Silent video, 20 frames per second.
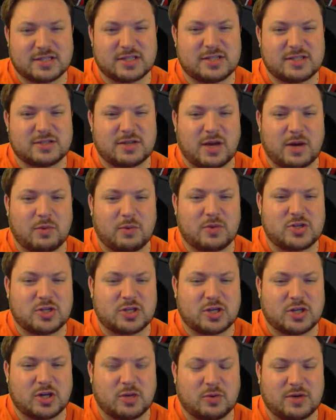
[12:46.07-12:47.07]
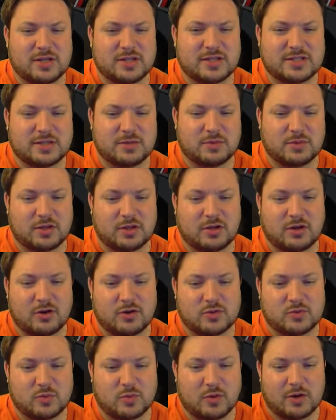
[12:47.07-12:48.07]
This is, I wish you could go in and see what the
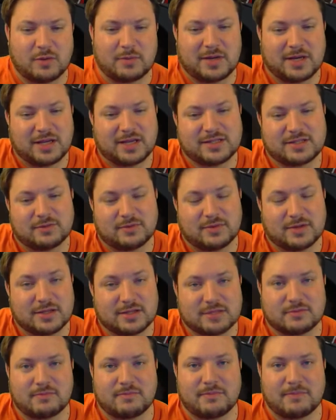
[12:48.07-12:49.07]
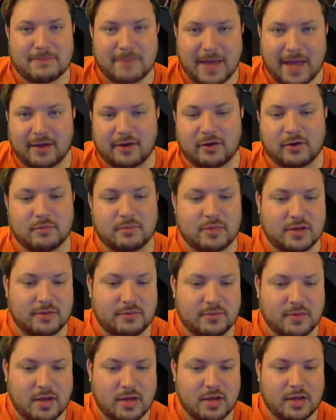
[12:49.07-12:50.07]
cards were. I mean, I guess it really doesn't matter, but
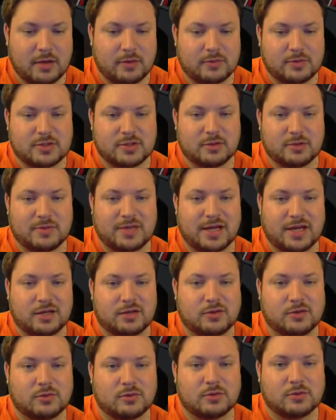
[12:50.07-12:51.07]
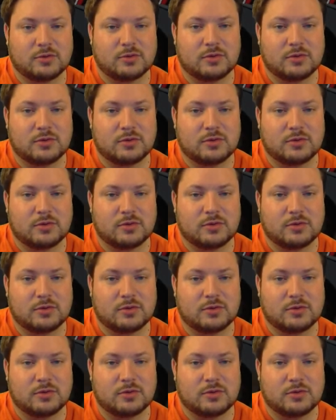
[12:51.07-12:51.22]
it would still be kind of cool.